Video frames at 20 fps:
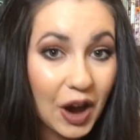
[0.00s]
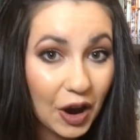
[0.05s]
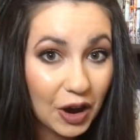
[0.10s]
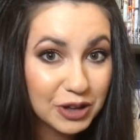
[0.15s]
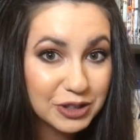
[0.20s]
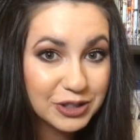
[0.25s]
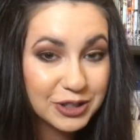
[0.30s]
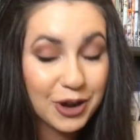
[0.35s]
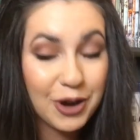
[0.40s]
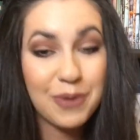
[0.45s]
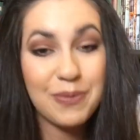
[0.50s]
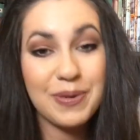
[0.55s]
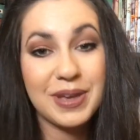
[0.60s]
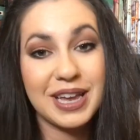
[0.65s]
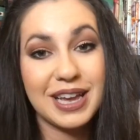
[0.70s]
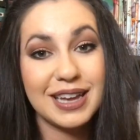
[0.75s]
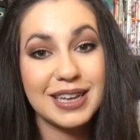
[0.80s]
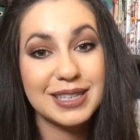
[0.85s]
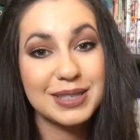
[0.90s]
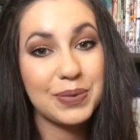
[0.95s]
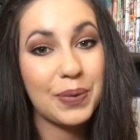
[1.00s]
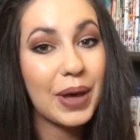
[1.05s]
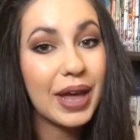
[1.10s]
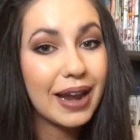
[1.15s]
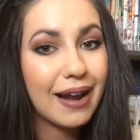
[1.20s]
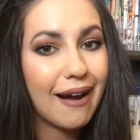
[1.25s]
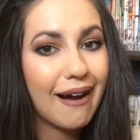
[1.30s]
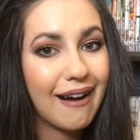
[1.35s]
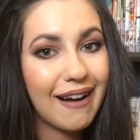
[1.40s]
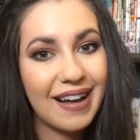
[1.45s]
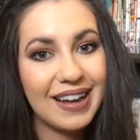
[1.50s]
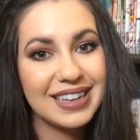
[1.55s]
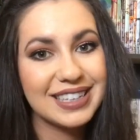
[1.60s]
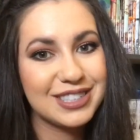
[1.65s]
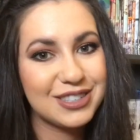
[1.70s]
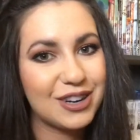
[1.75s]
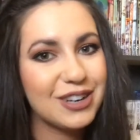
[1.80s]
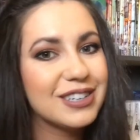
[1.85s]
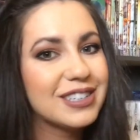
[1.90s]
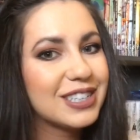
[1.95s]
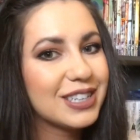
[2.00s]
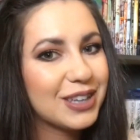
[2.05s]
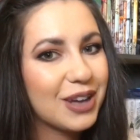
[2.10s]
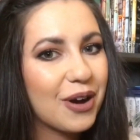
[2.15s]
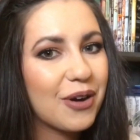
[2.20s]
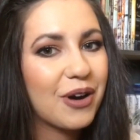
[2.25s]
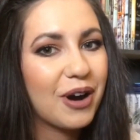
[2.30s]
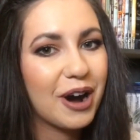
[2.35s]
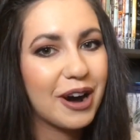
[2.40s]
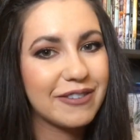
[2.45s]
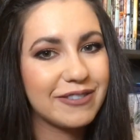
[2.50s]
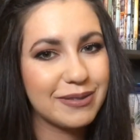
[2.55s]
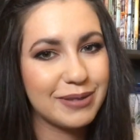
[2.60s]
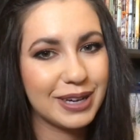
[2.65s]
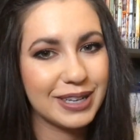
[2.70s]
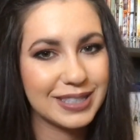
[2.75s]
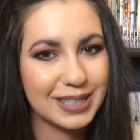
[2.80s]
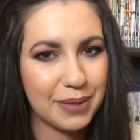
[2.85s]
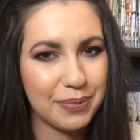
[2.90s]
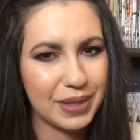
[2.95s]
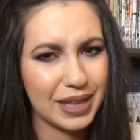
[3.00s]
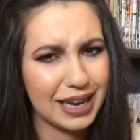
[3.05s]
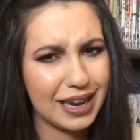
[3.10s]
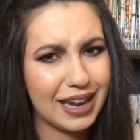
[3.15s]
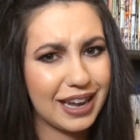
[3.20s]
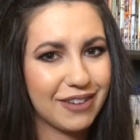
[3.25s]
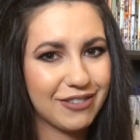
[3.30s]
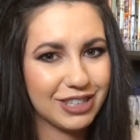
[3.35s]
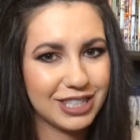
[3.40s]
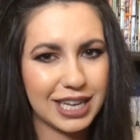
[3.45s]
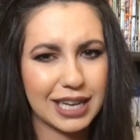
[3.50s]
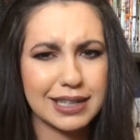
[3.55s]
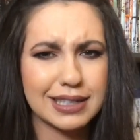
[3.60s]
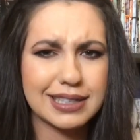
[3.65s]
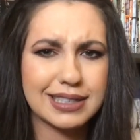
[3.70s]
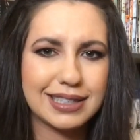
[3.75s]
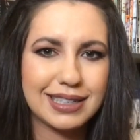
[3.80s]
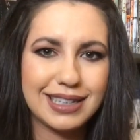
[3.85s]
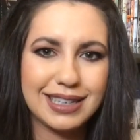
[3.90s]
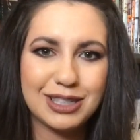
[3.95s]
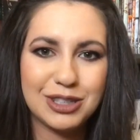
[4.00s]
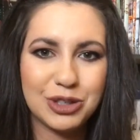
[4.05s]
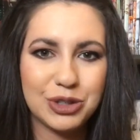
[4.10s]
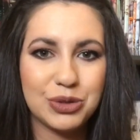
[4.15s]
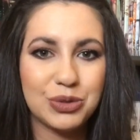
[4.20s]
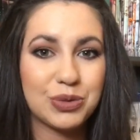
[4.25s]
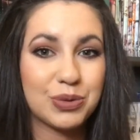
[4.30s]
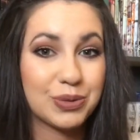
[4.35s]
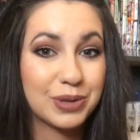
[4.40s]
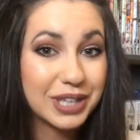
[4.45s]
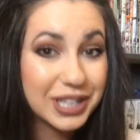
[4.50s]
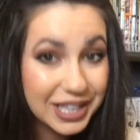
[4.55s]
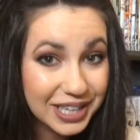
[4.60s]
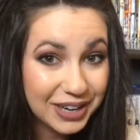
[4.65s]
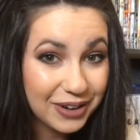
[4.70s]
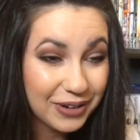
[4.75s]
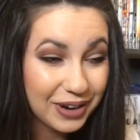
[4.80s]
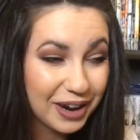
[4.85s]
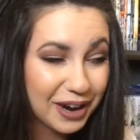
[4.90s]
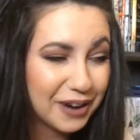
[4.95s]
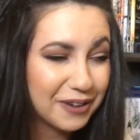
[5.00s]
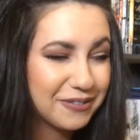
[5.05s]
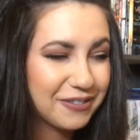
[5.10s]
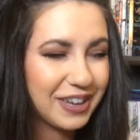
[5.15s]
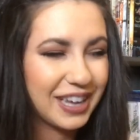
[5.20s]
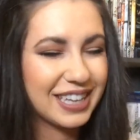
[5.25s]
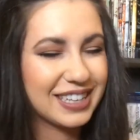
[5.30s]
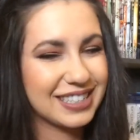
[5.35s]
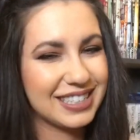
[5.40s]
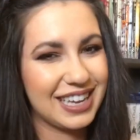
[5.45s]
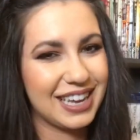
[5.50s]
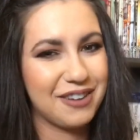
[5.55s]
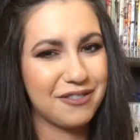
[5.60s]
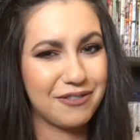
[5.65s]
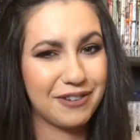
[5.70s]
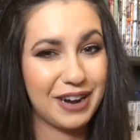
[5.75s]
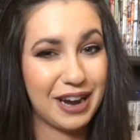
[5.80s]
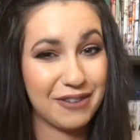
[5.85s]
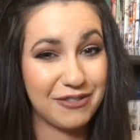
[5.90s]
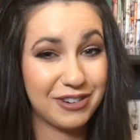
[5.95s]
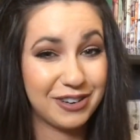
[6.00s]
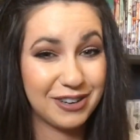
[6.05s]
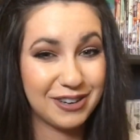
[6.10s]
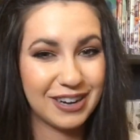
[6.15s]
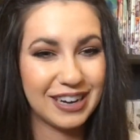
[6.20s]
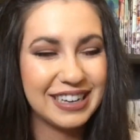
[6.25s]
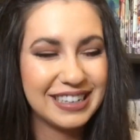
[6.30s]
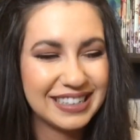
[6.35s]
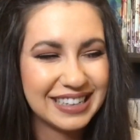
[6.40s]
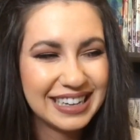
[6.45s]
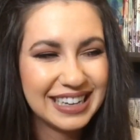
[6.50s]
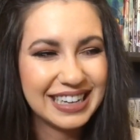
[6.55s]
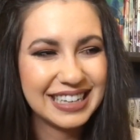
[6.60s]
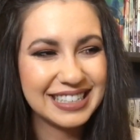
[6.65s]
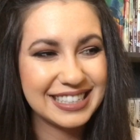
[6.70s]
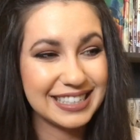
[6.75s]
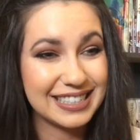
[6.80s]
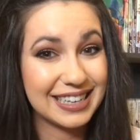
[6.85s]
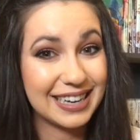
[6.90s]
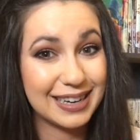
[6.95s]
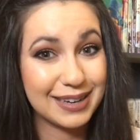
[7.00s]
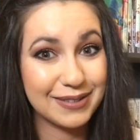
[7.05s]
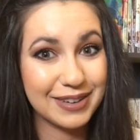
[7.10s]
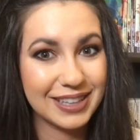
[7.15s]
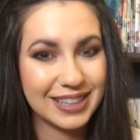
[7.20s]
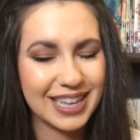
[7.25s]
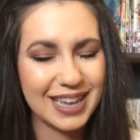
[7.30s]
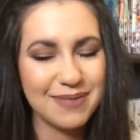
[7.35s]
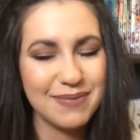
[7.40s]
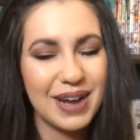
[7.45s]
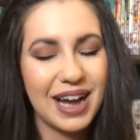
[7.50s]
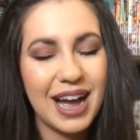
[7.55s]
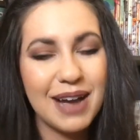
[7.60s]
Also, because when I start to go off about something, I have a tendency to really go off and take forever to talk about them.